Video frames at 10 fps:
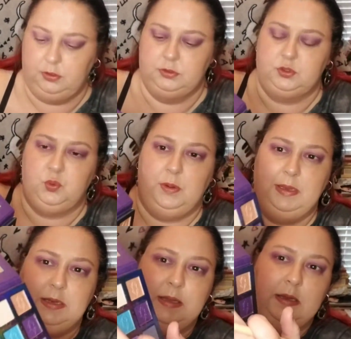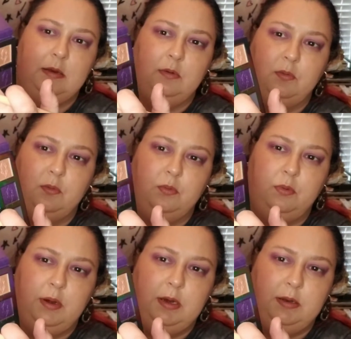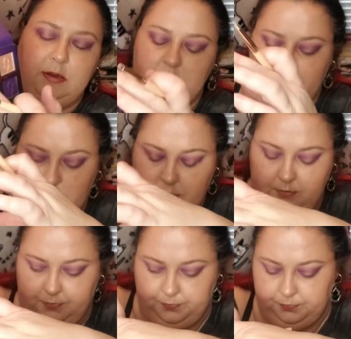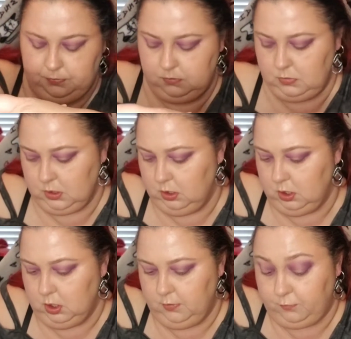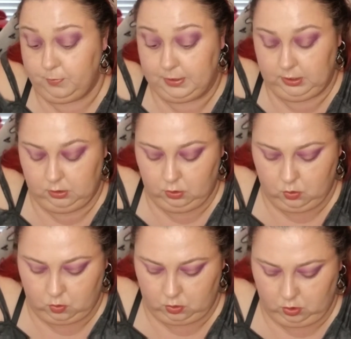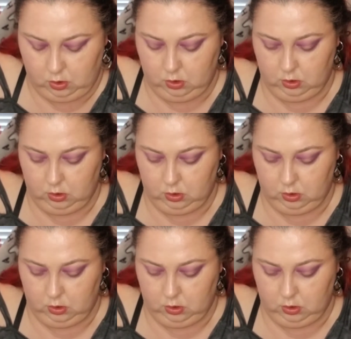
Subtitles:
Twilight right there for my inner corner.